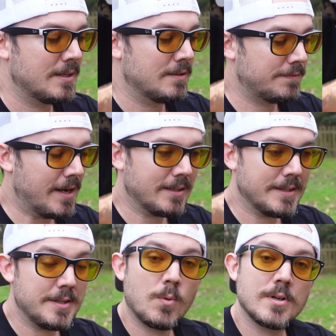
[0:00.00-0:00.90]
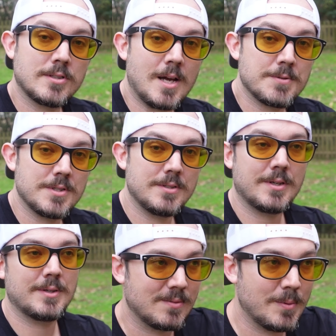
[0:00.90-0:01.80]
Finally, the worst option,
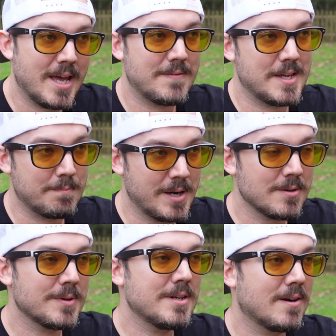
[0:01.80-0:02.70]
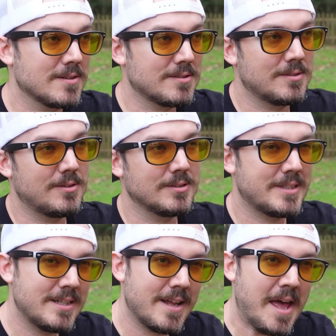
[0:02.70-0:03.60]
we have a Bear Creek Arsenal
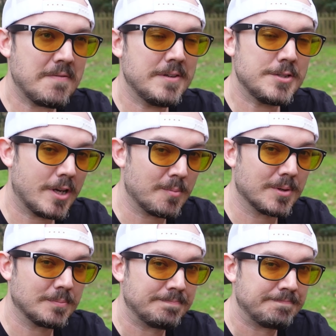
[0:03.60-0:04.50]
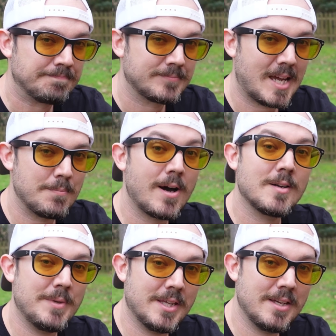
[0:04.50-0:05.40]
10.5-inch upper. I bought
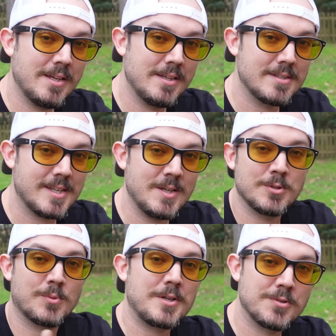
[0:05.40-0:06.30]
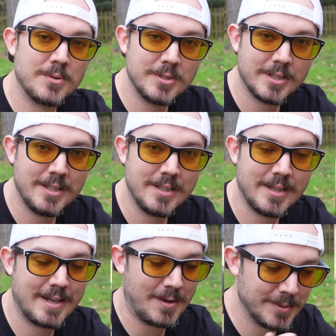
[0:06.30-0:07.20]
it because it was retro looking,
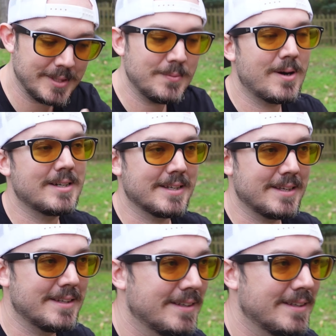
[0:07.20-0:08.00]
and I really wanted to get